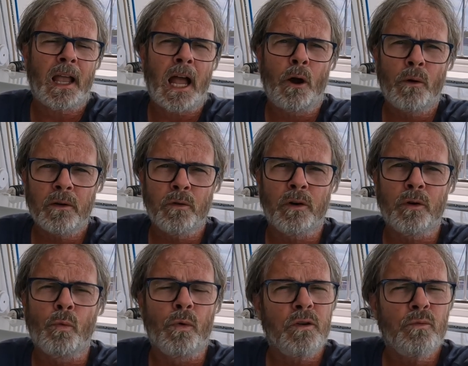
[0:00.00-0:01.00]
However,
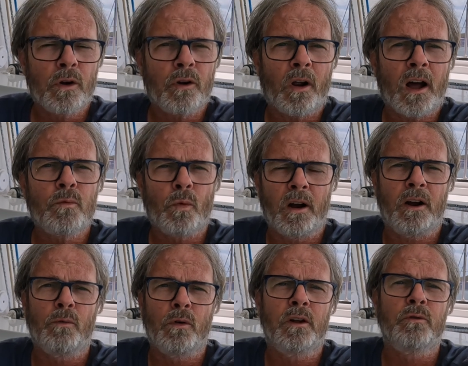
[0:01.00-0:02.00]
when we're on
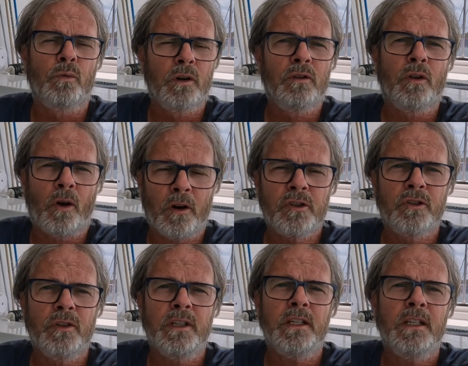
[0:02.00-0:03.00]
Wild One, we're
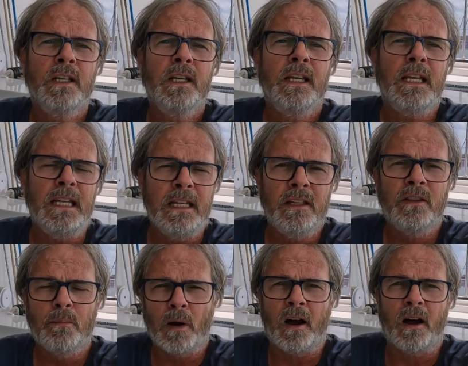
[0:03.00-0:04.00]
largely in
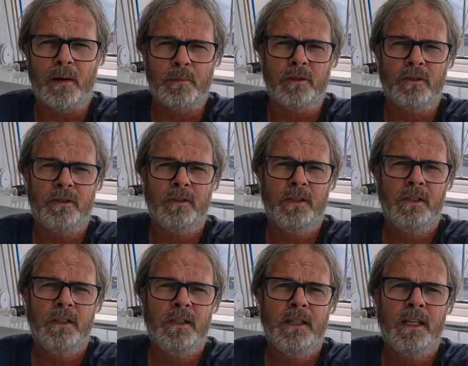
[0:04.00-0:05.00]
the Bahamas.
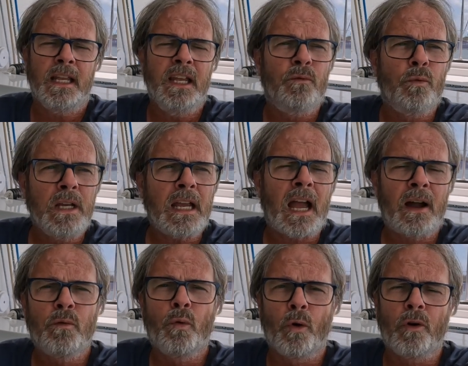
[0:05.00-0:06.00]
If we
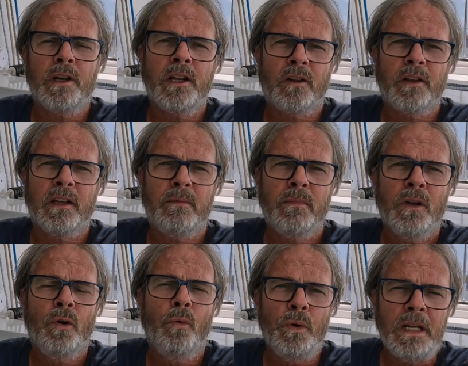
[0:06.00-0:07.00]
have a warranty claim,
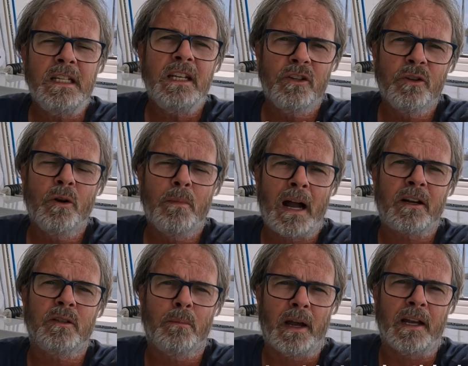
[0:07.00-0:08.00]
we need to go
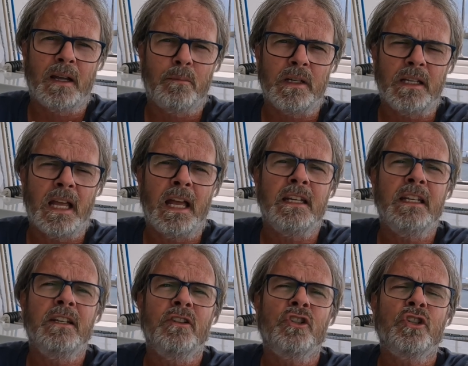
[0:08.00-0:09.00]
back to Miami, and
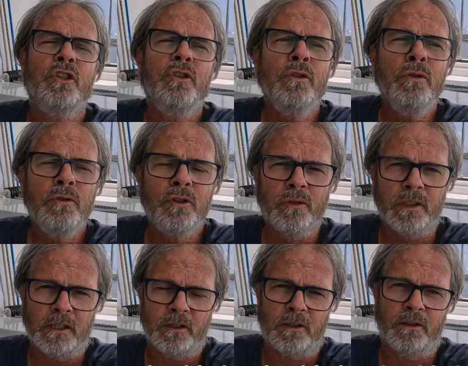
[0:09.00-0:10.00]
it is
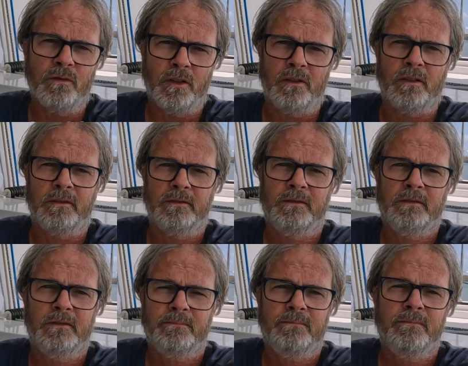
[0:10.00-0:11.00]
hugely inconvenient.
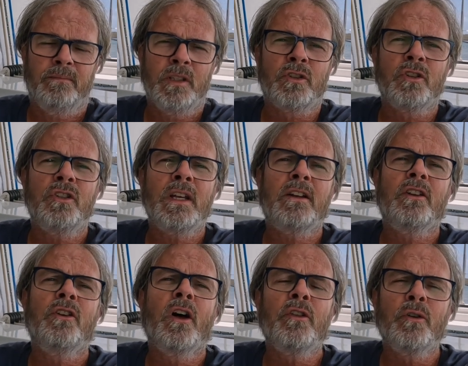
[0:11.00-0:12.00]
This is yet
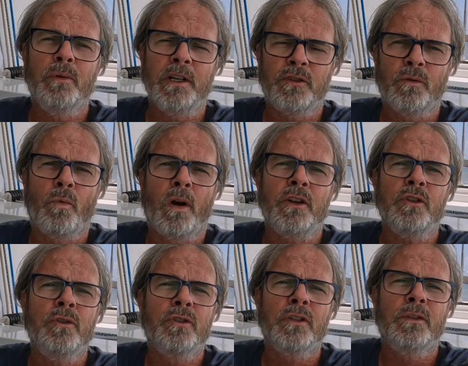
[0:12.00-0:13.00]
another reason why
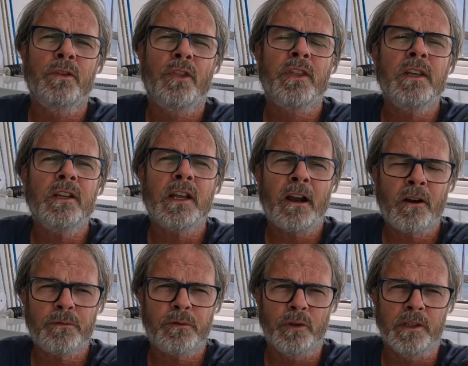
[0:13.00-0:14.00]
you should think
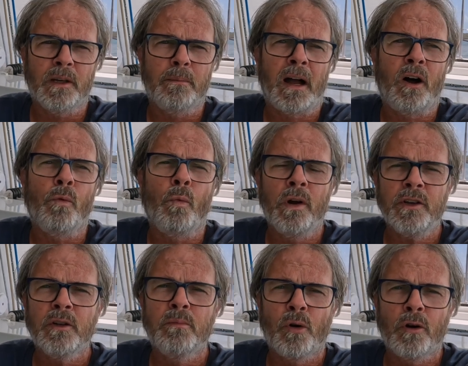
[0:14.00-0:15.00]
carefully about what
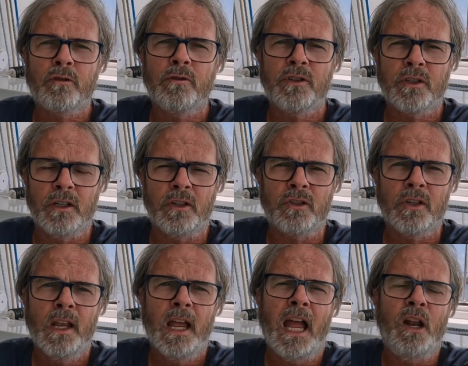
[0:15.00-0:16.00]
your brokerage is
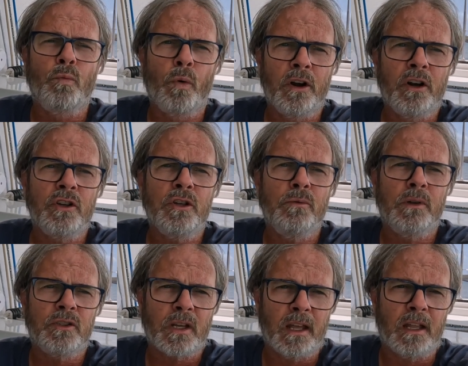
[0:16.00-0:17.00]
and where you
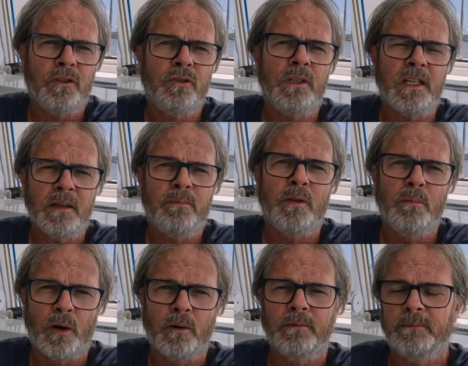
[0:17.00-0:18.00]
intend to keep the
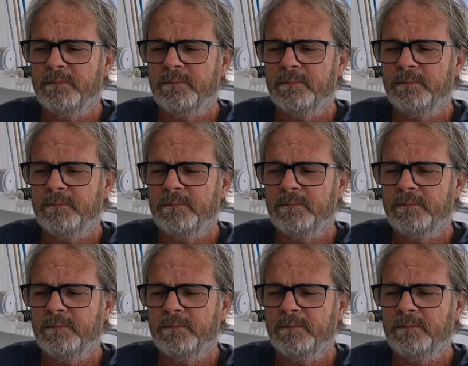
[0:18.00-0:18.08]
boat.